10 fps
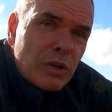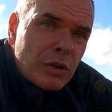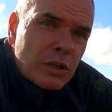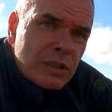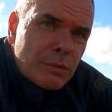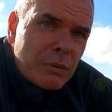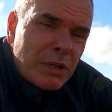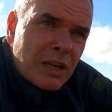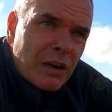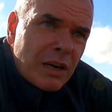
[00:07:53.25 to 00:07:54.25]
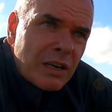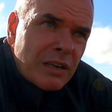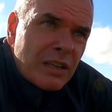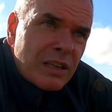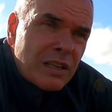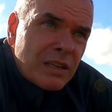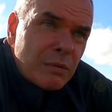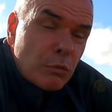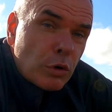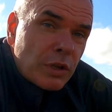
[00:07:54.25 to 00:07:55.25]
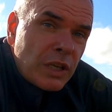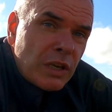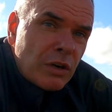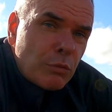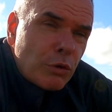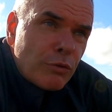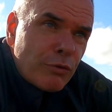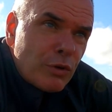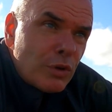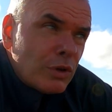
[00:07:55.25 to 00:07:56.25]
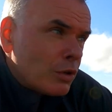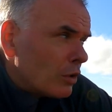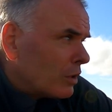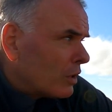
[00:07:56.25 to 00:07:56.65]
winter because I might be carrying more gear, more food,